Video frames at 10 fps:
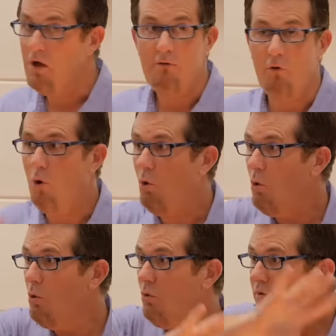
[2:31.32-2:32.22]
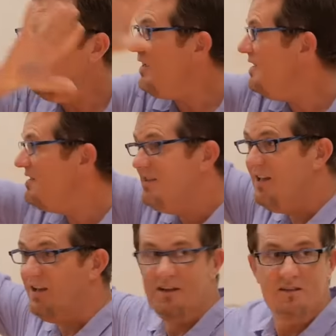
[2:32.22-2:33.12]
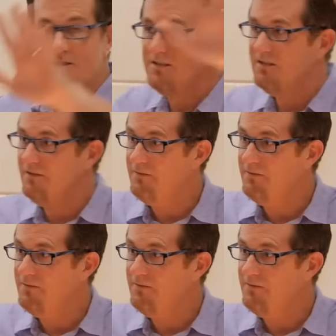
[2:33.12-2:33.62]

Of all these things,